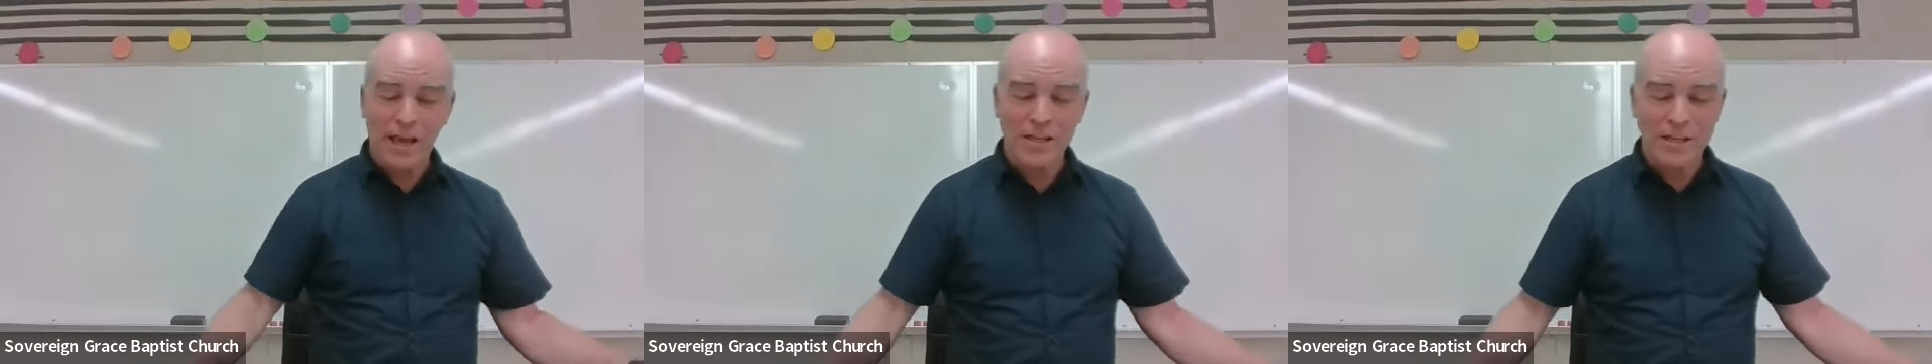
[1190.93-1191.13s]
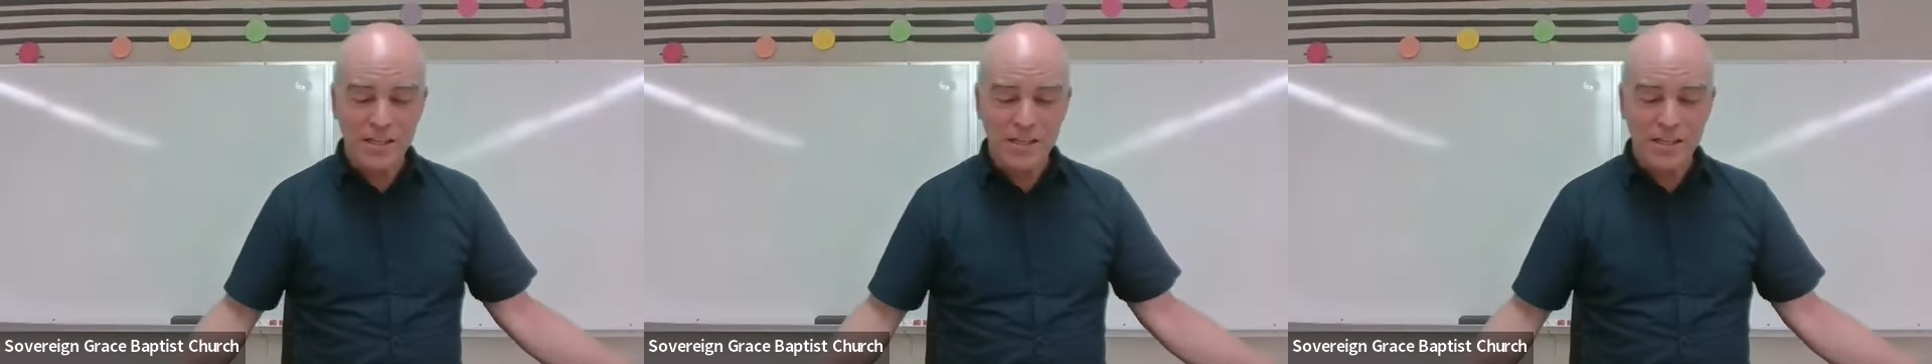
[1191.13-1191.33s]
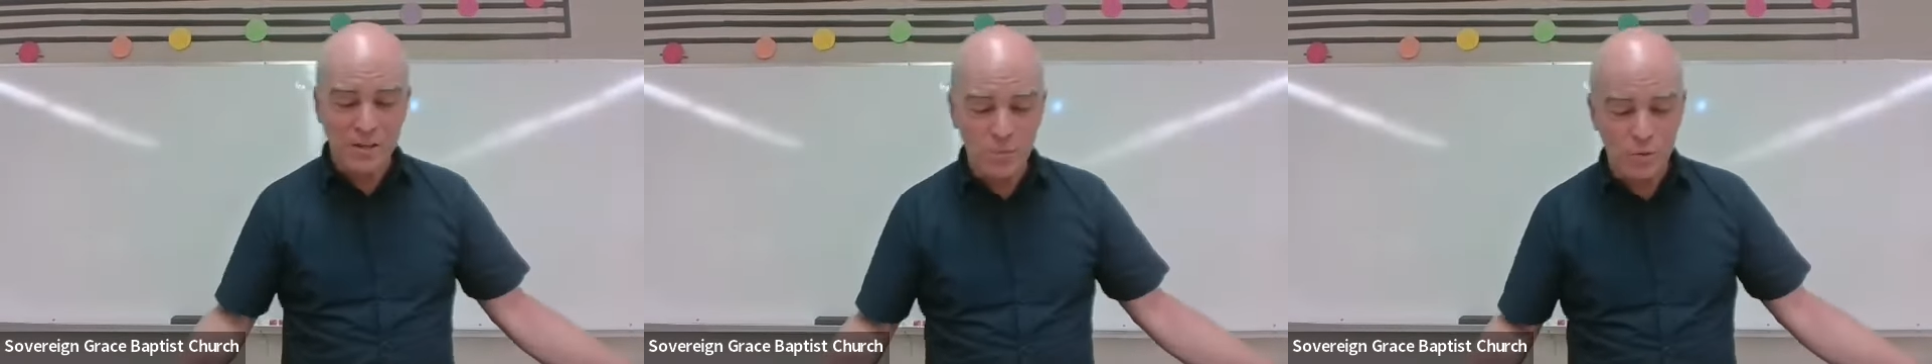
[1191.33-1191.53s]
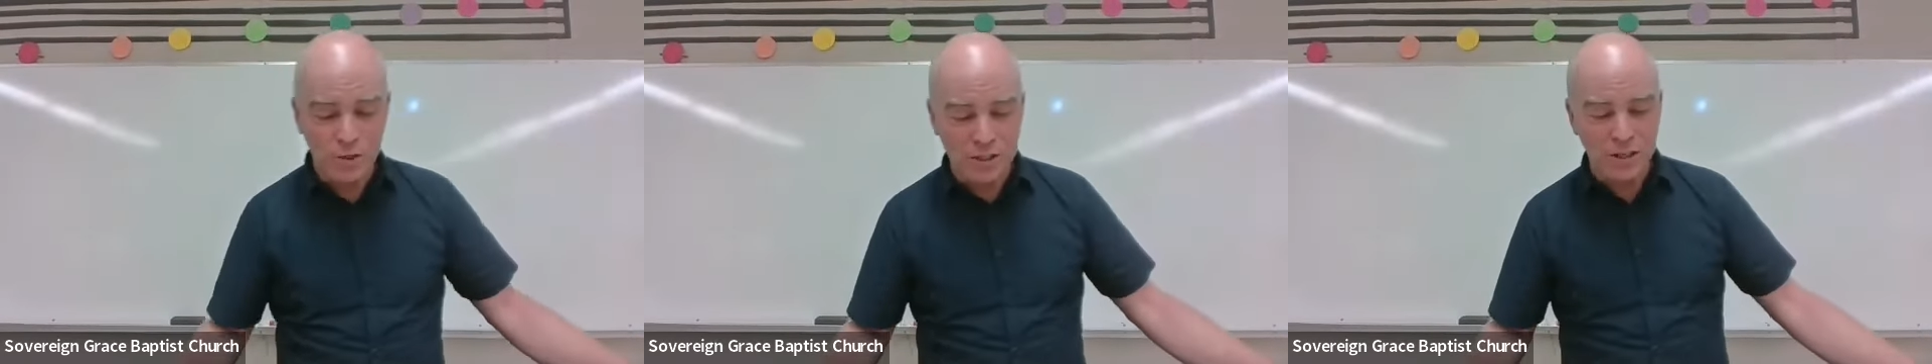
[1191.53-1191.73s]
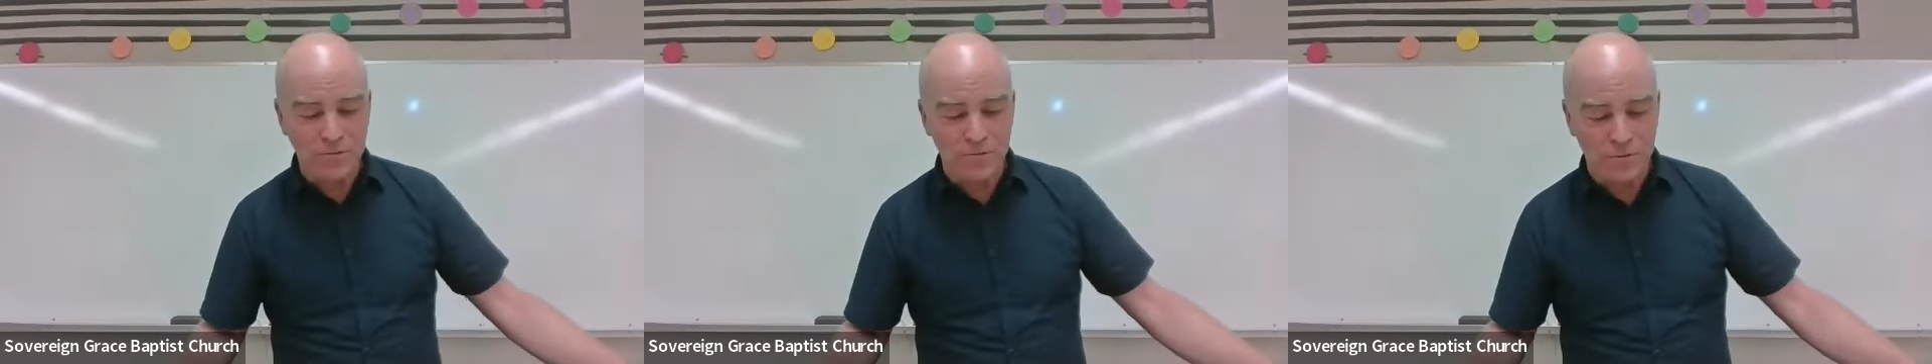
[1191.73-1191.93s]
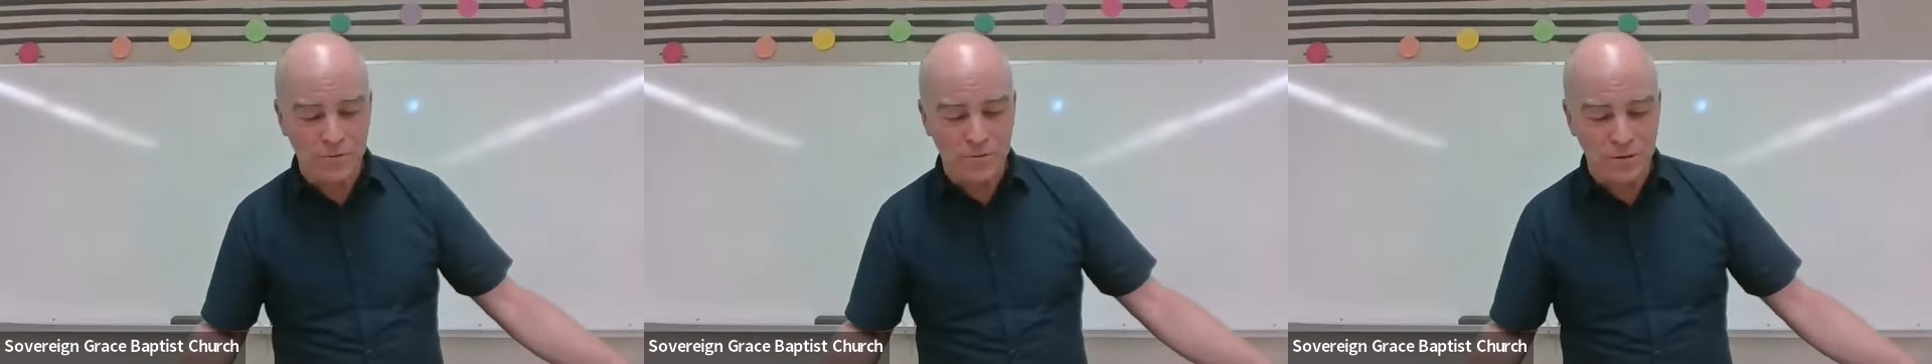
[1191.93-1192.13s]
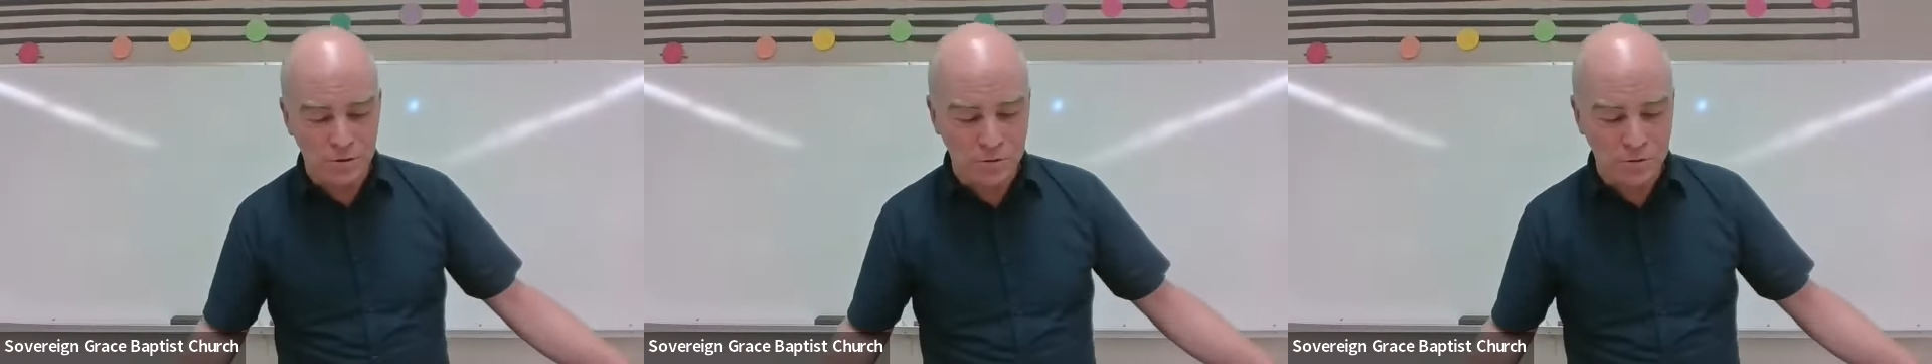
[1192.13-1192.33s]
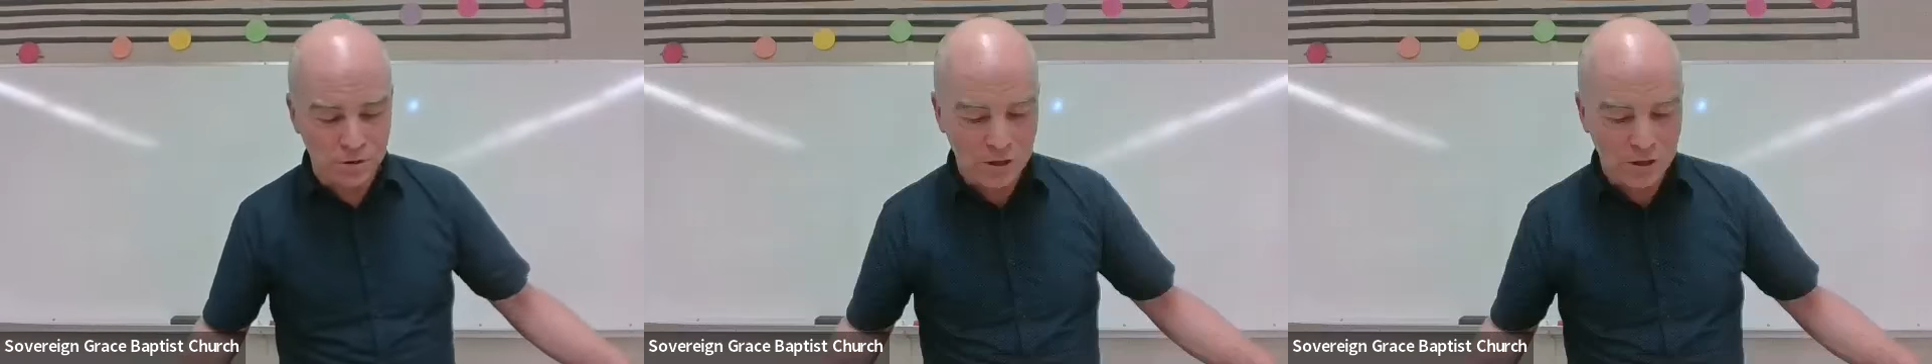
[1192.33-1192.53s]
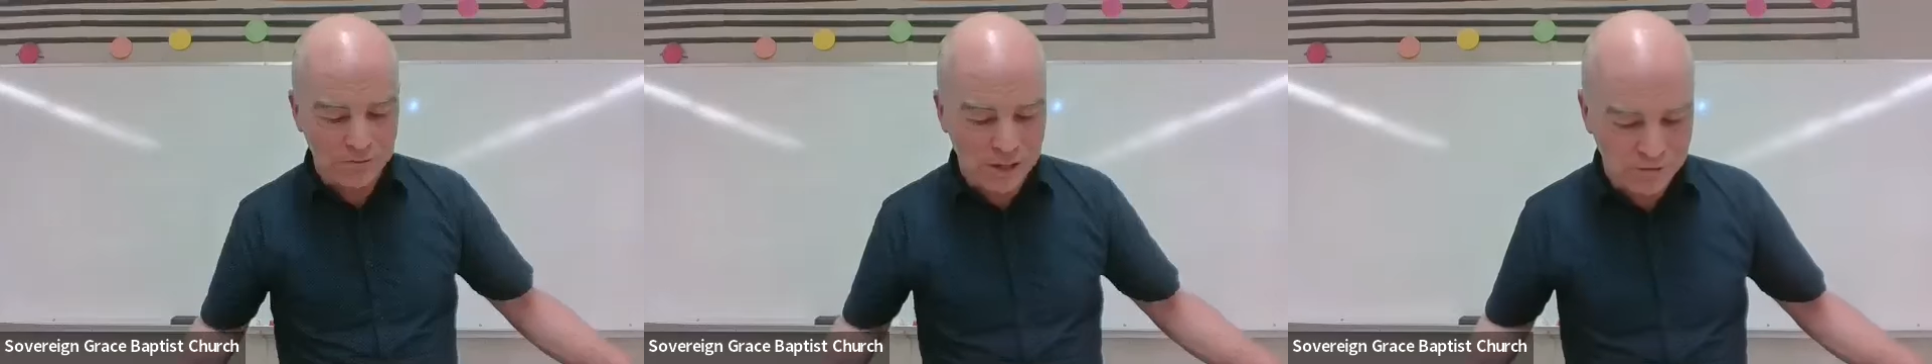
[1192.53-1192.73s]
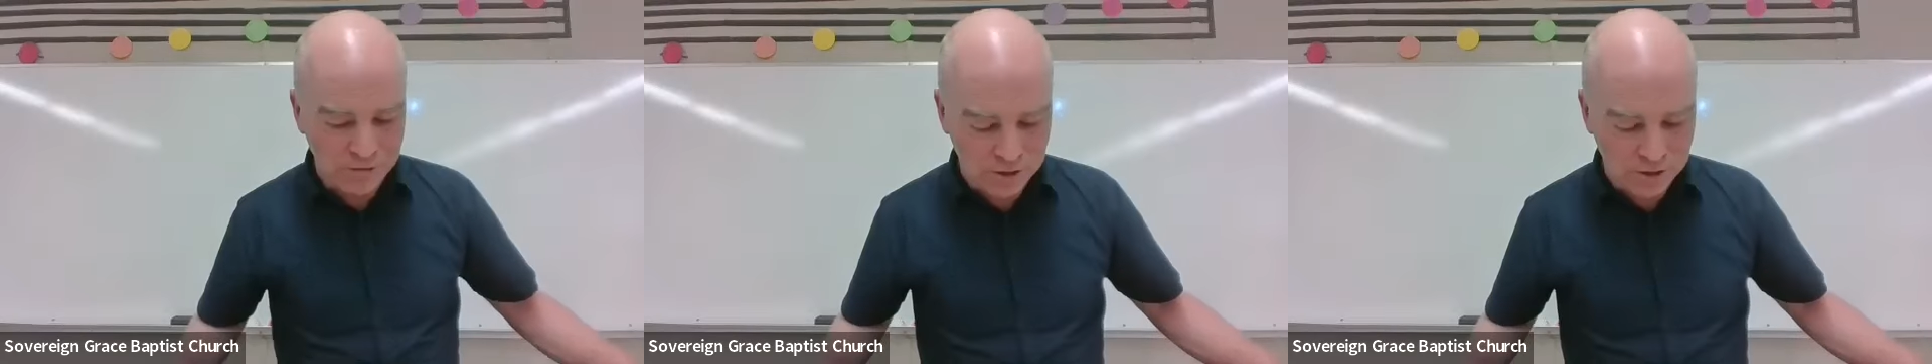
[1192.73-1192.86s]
and he would have